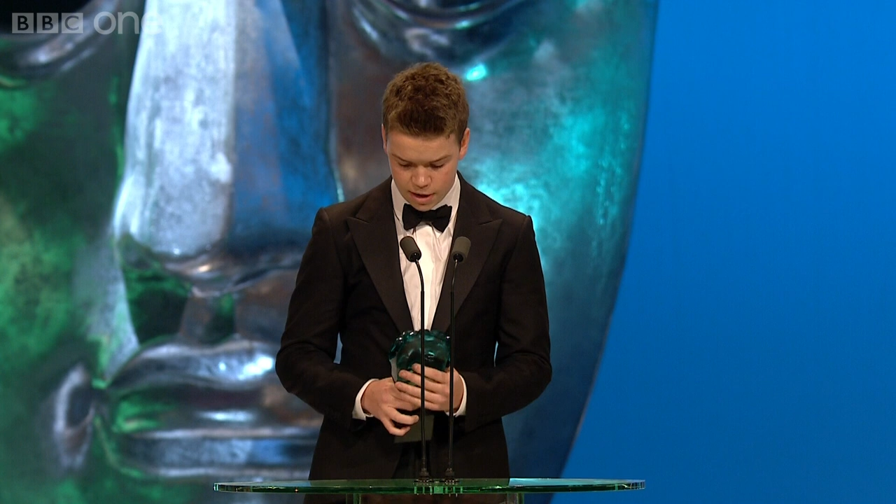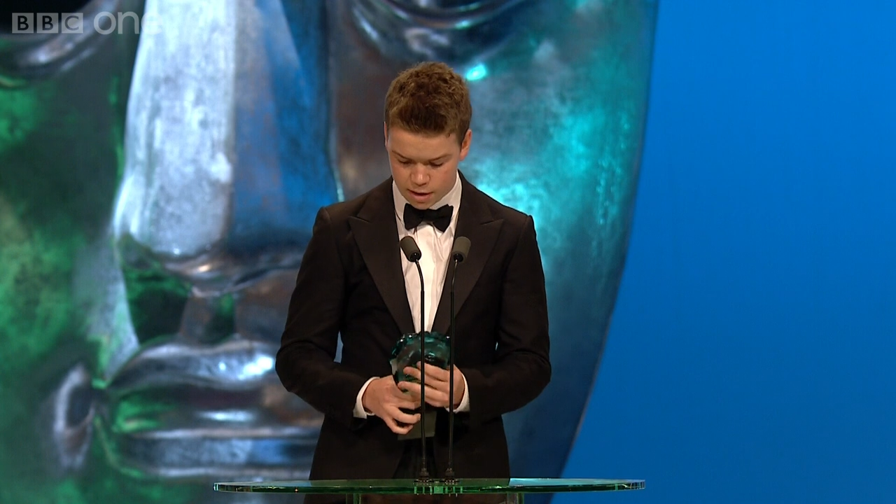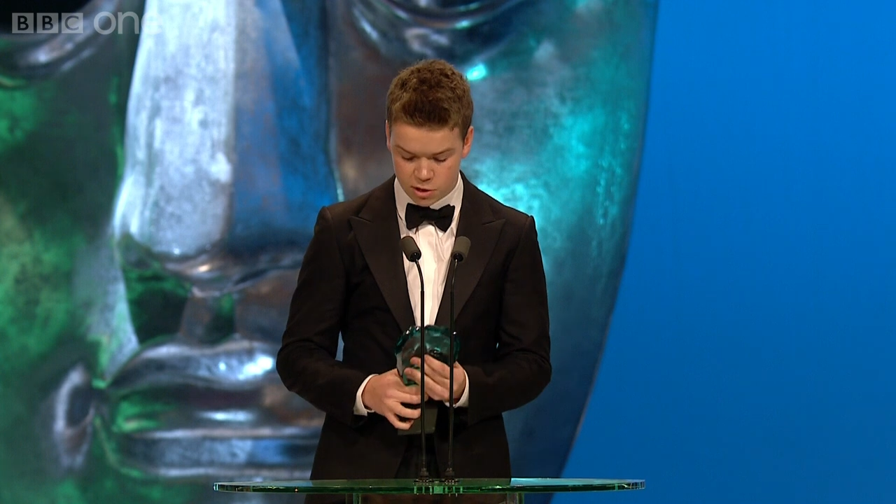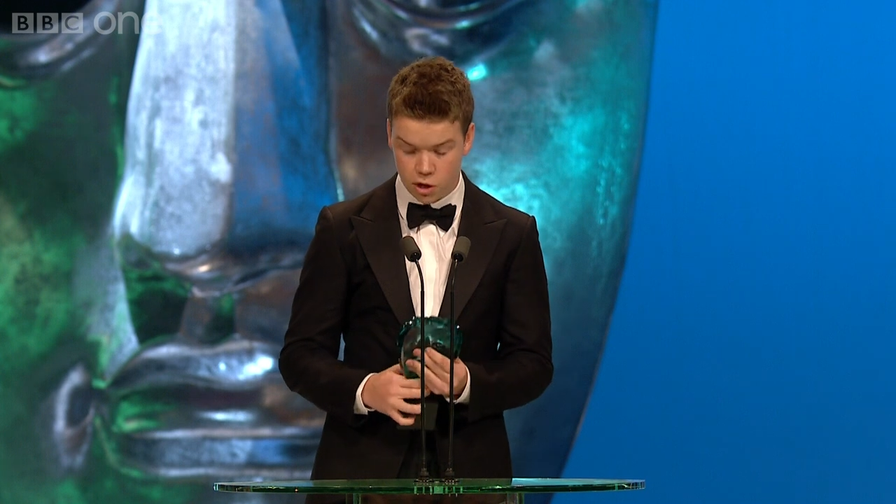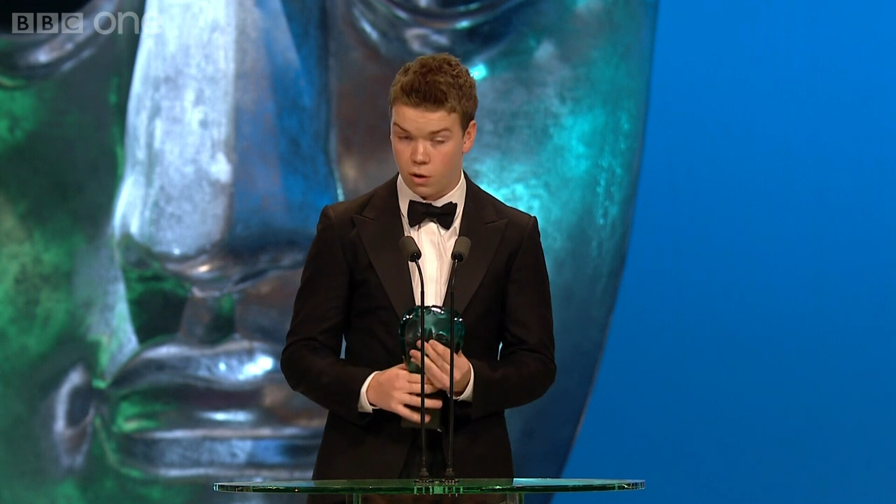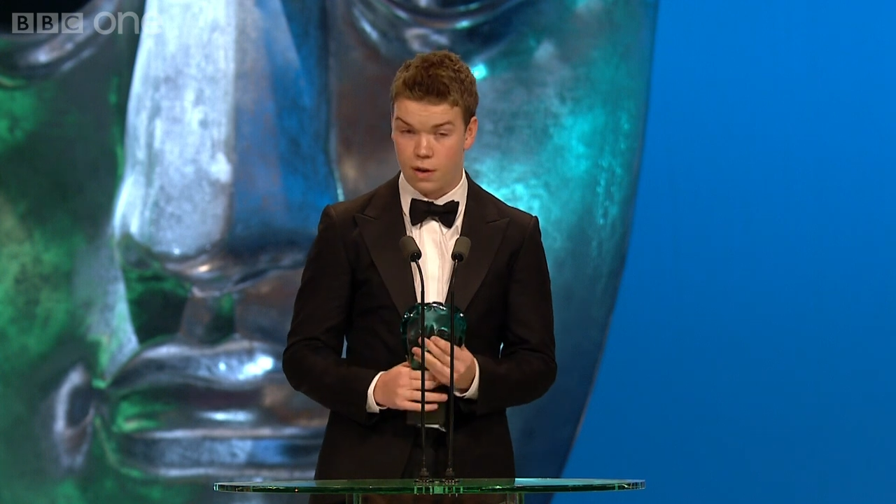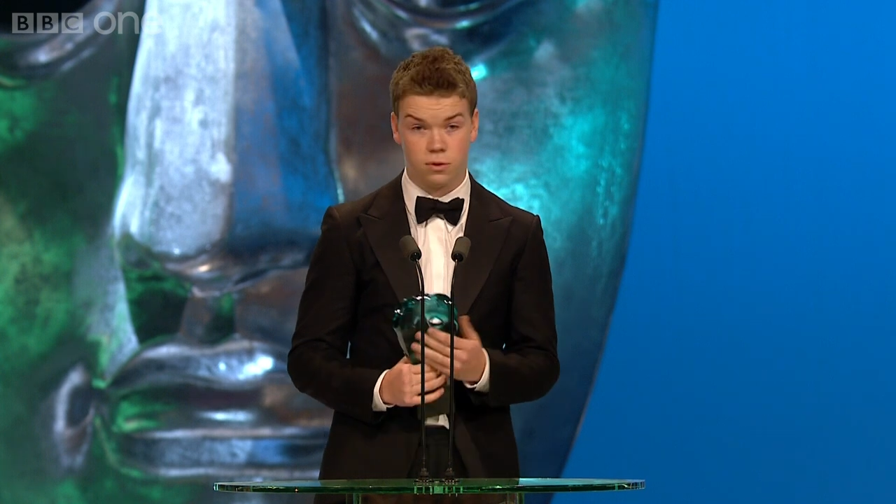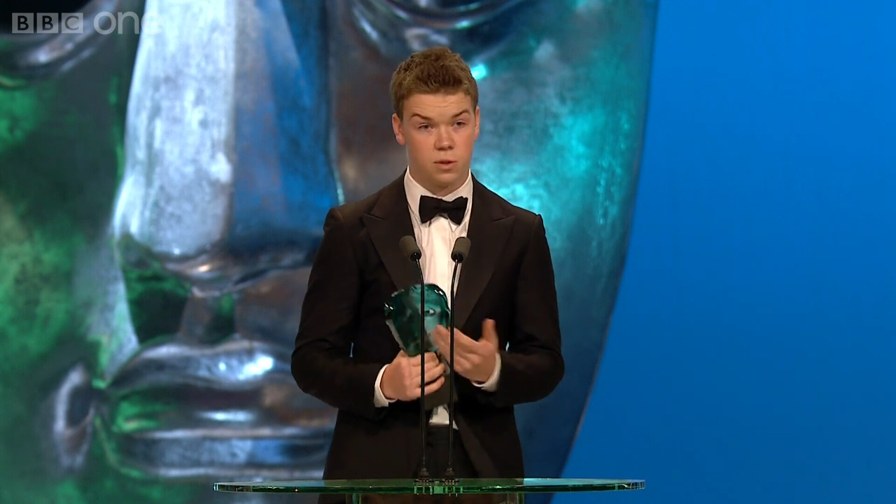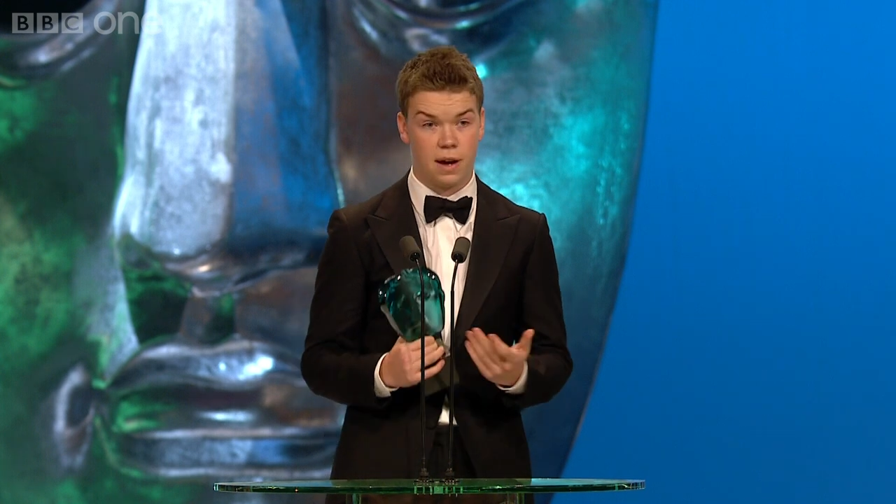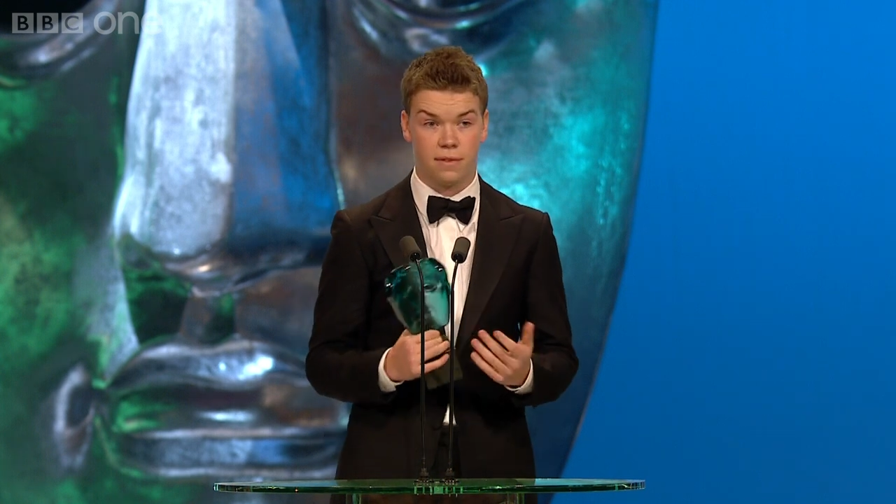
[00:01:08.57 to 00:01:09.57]
I'm so
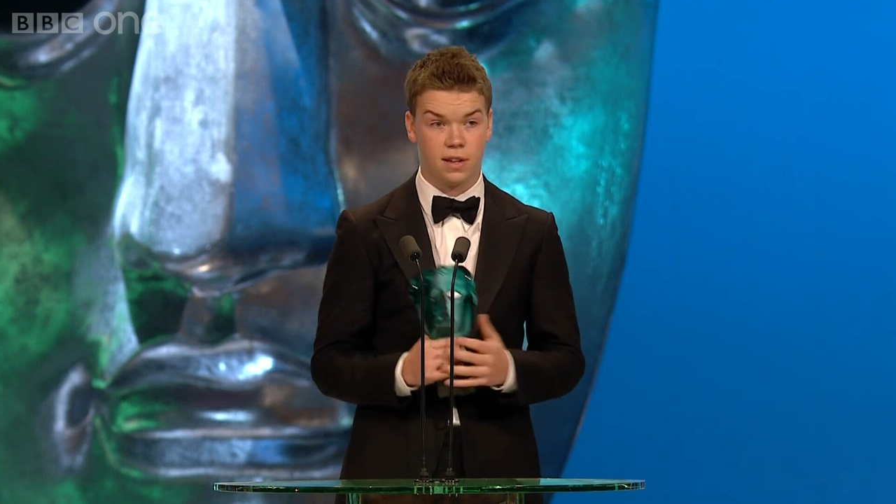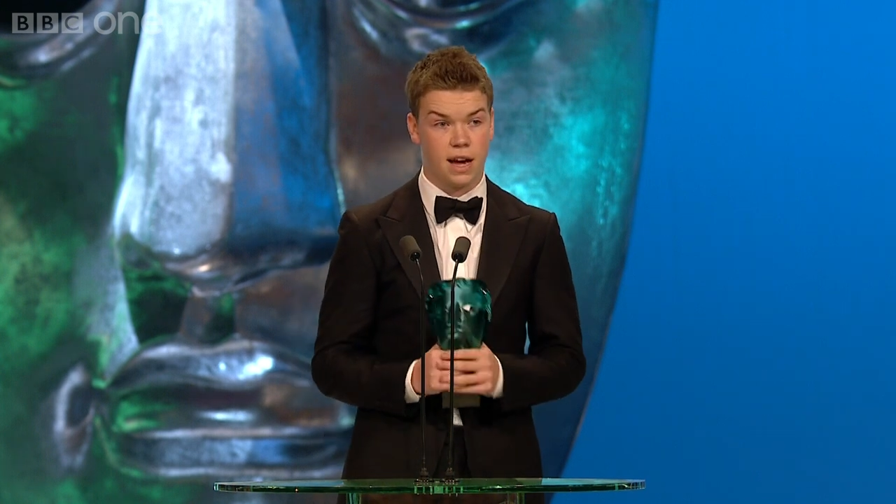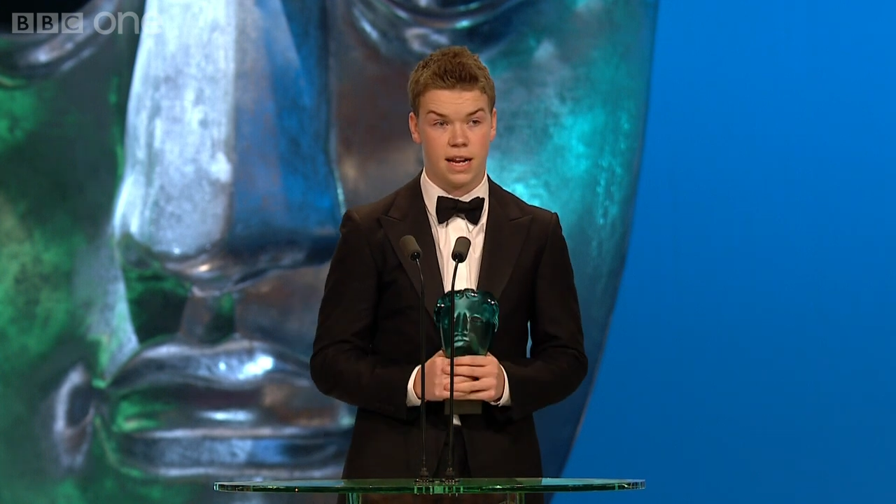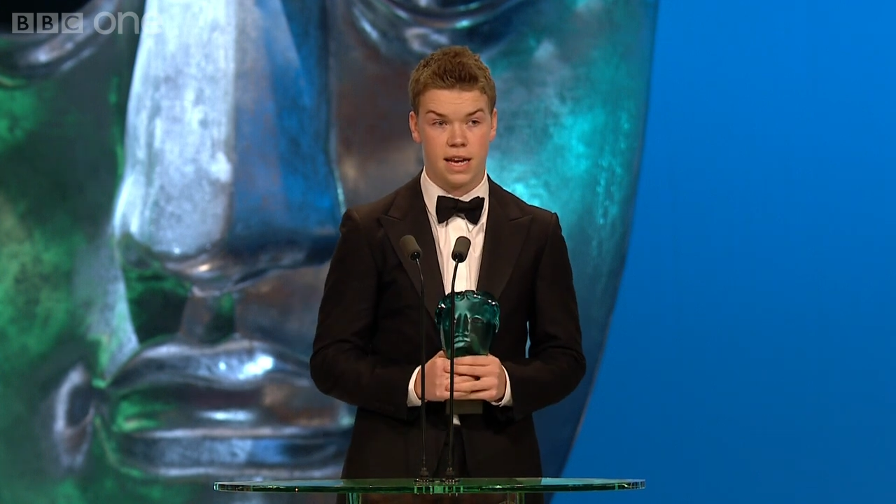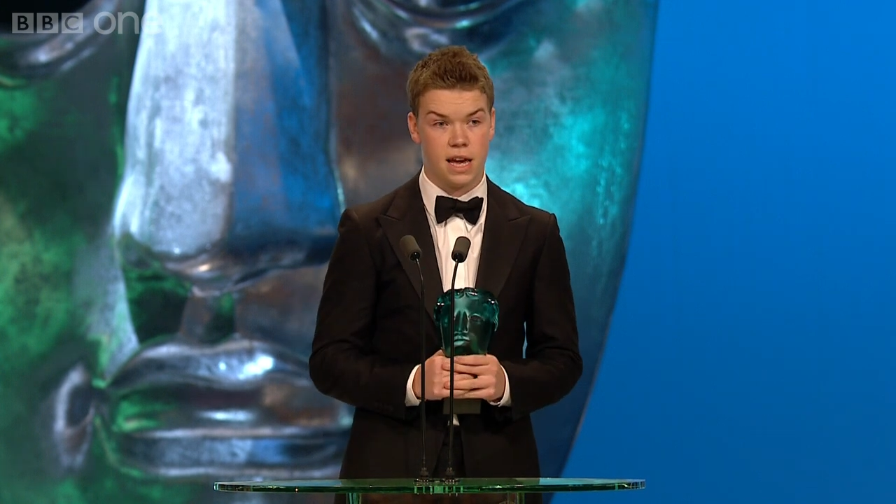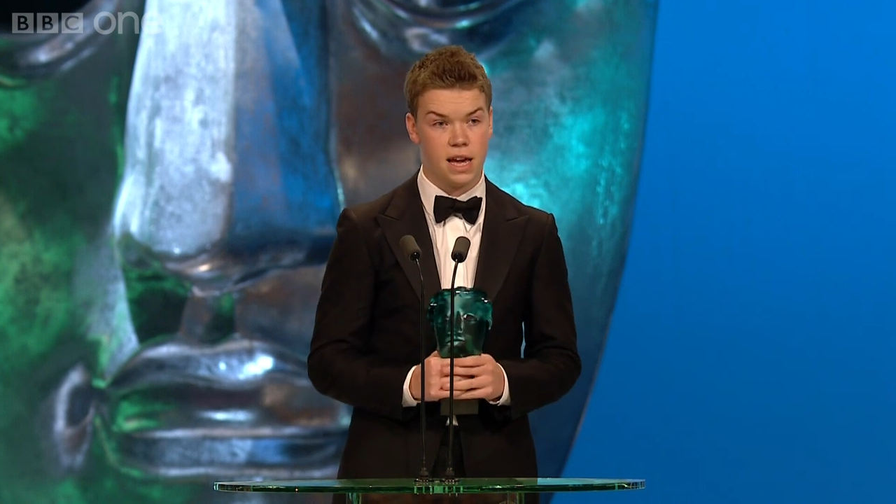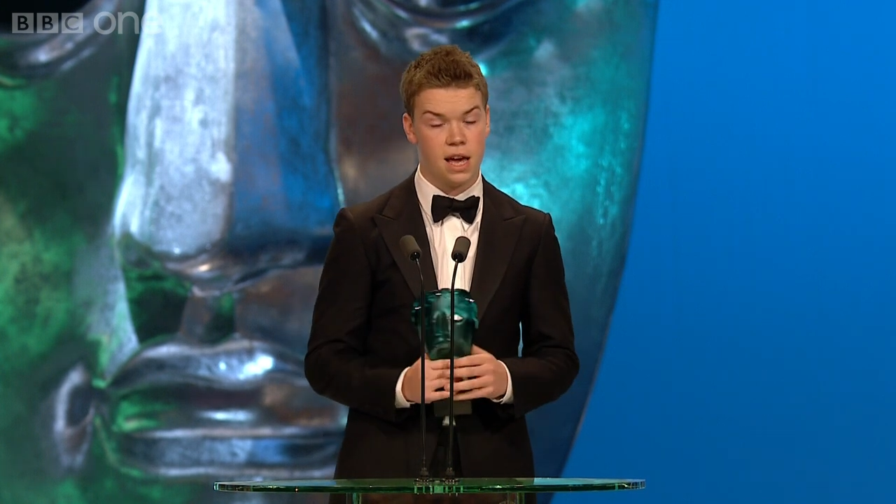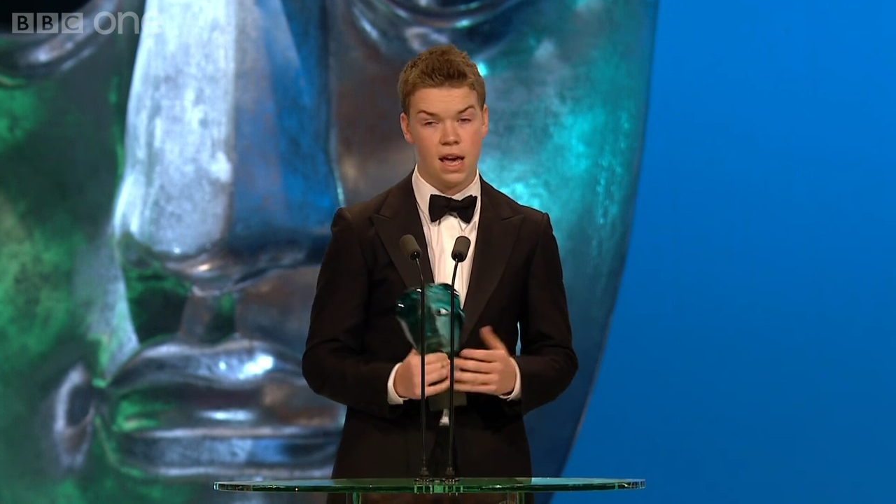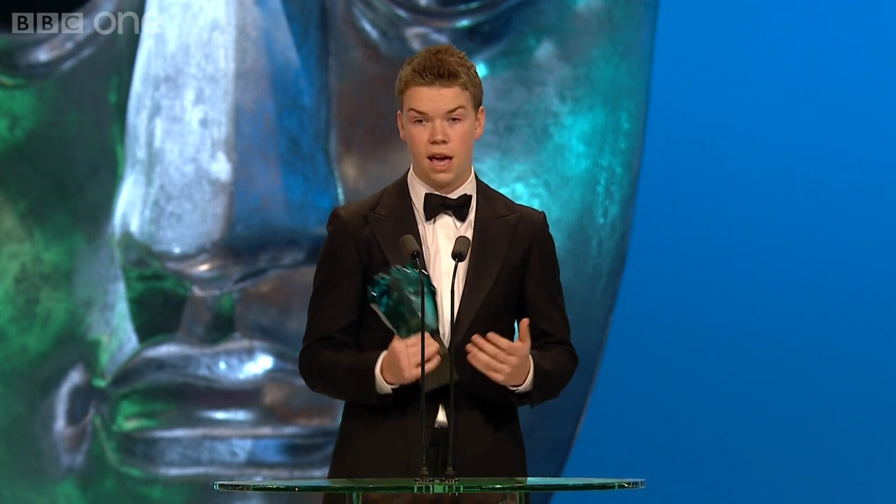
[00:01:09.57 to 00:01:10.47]
grateful to BAFTA and EE